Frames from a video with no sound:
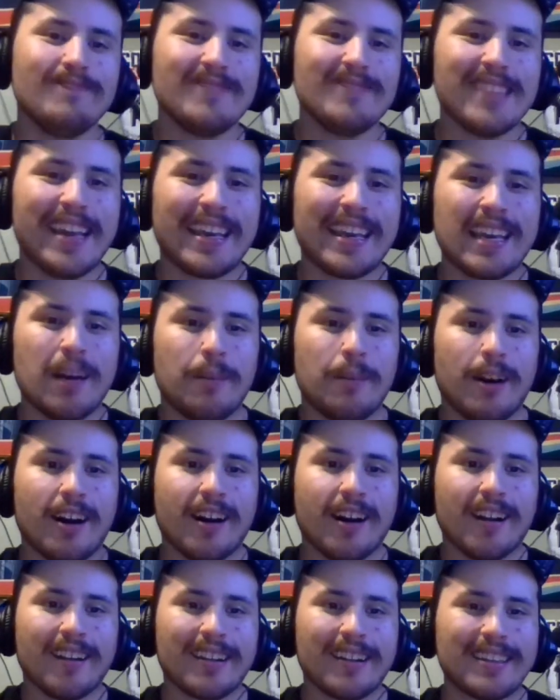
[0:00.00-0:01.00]
Hey, come
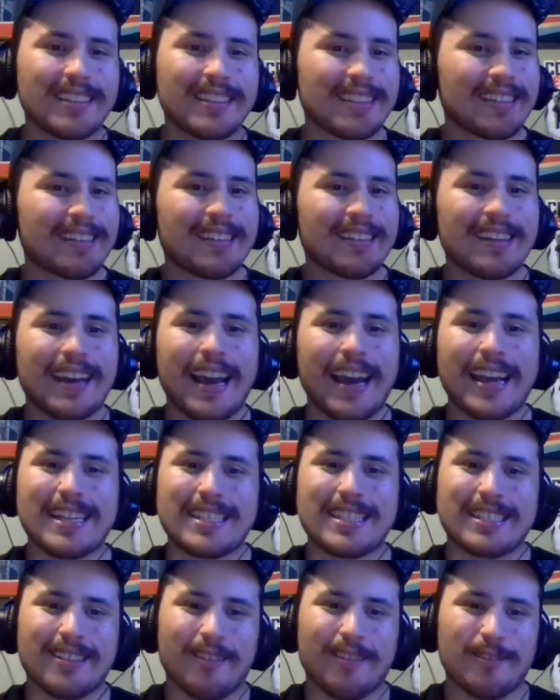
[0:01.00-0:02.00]
on. I
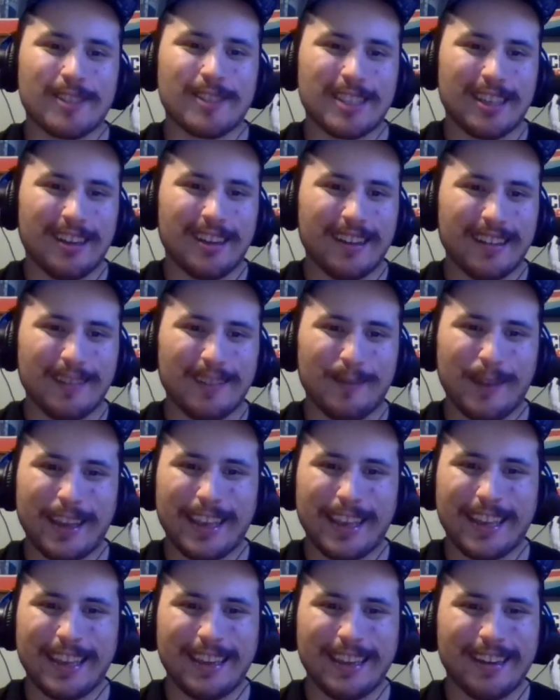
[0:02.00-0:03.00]
just saw this guy. Oh my
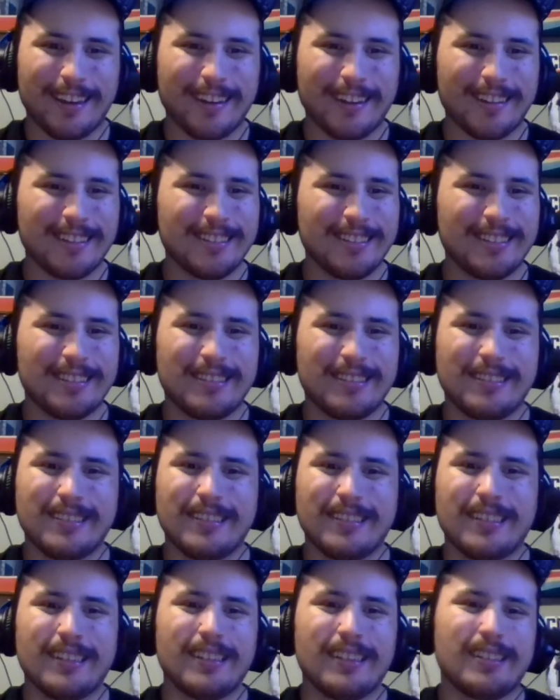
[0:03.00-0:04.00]
god.
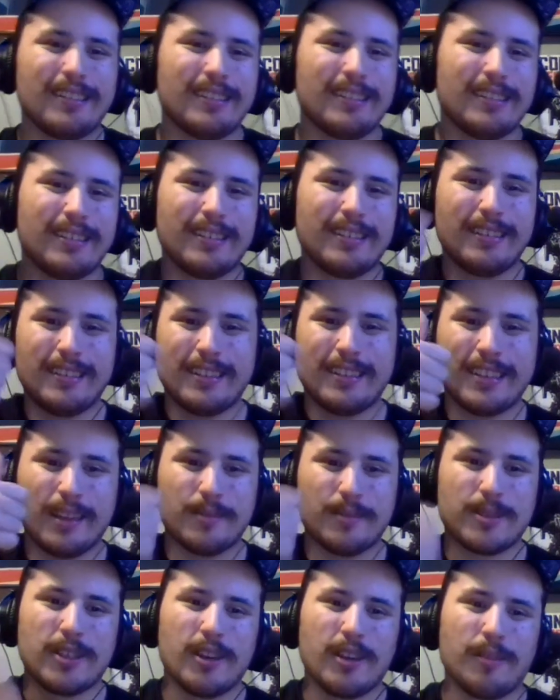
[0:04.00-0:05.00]

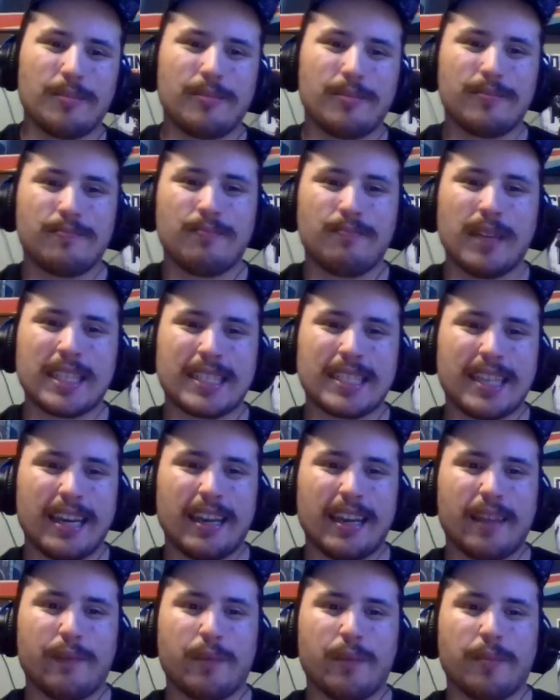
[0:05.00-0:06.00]
Thumbs up. Best guy
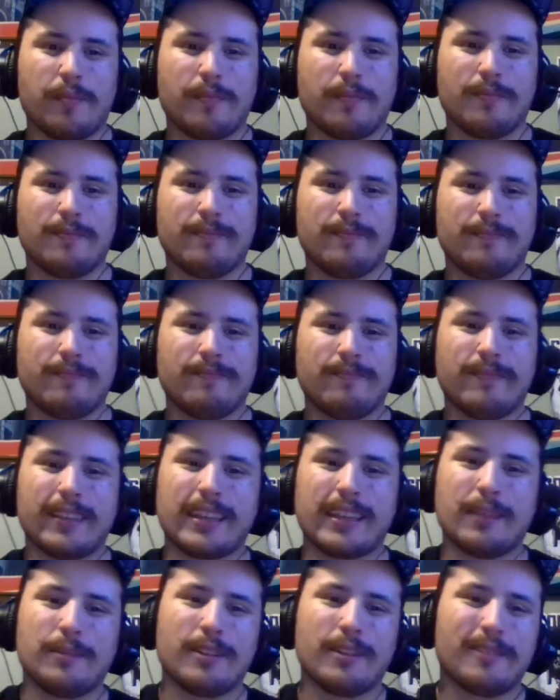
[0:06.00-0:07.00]
ever. Like,
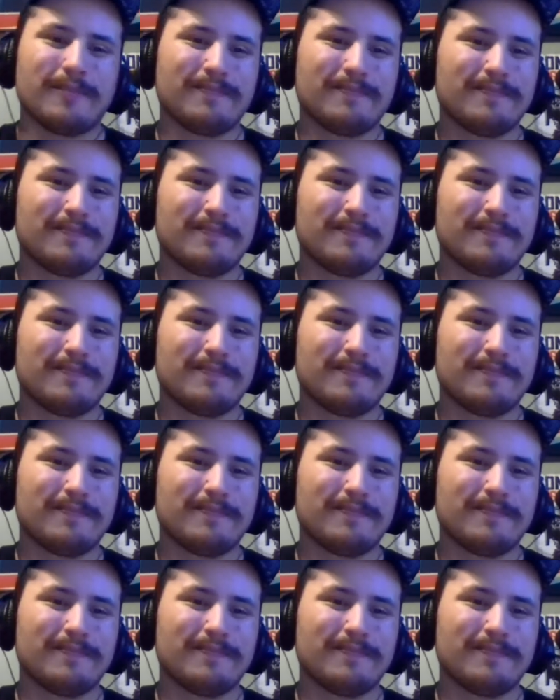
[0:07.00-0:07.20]
come on.